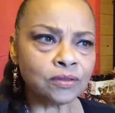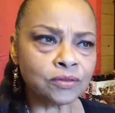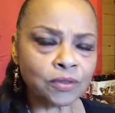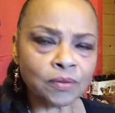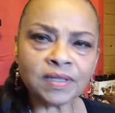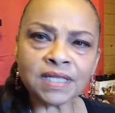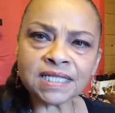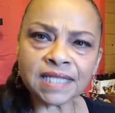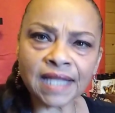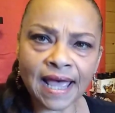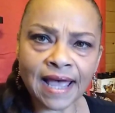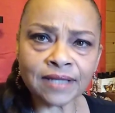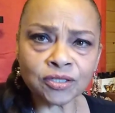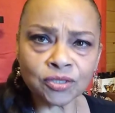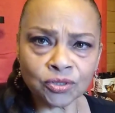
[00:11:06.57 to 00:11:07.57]
during this
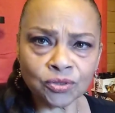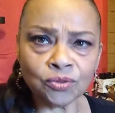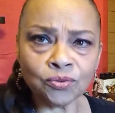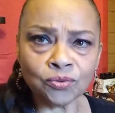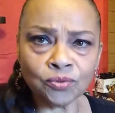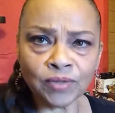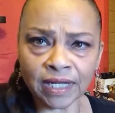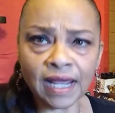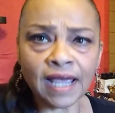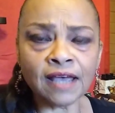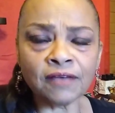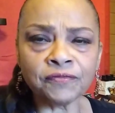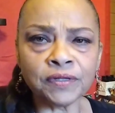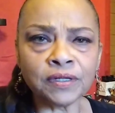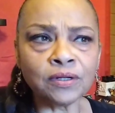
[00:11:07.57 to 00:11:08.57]
last
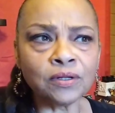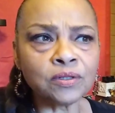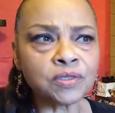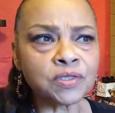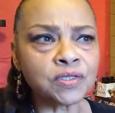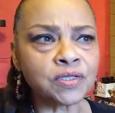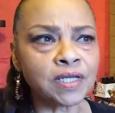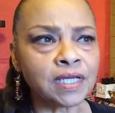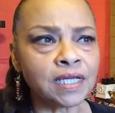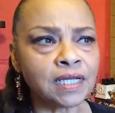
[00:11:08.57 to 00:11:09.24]
2.5 years